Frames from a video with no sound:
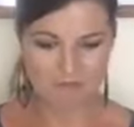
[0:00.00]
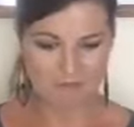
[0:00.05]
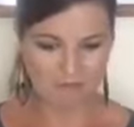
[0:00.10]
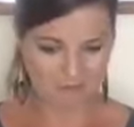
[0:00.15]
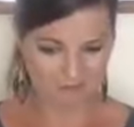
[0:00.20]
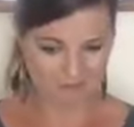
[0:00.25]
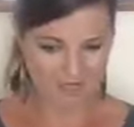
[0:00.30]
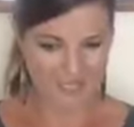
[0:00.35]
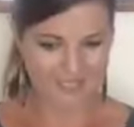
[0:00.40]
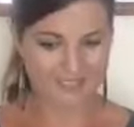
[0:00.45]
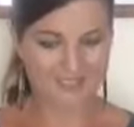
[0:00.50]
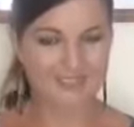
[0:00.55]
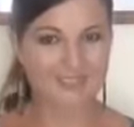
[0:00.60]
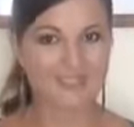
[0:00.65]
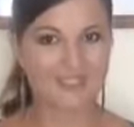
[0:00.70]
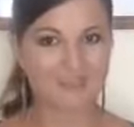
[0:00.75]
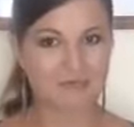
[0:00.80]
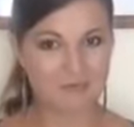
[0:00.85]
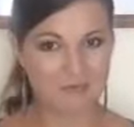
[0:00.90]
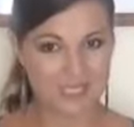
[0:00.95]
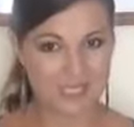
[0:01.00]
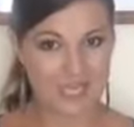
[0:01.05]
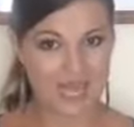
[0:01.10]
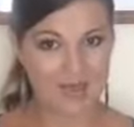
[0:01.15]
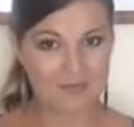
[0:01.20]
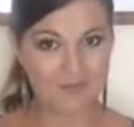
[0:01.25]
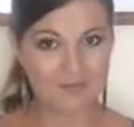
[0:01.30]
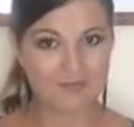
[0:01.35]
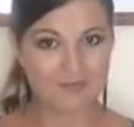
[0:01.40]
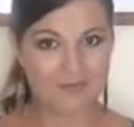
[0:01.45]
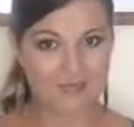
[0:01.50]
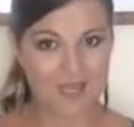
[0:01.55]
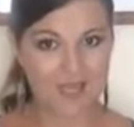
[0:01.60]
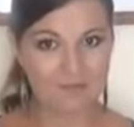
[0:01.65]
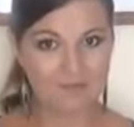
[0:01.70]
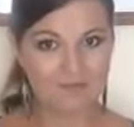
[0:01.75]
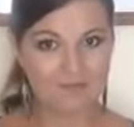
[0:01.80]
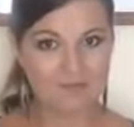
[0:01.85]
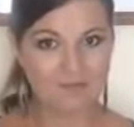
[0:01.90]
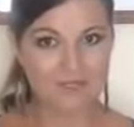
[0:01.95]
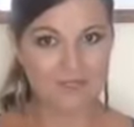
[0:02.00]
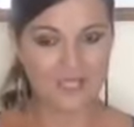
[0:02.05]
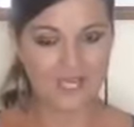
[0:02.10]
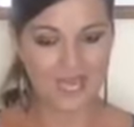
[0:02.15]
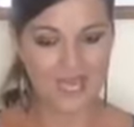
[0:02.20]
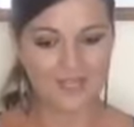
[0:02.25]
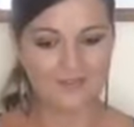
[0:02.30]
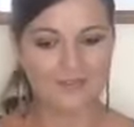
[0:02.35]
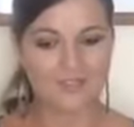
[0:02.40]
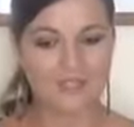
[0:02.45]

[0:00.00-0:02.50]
Let's recap them again.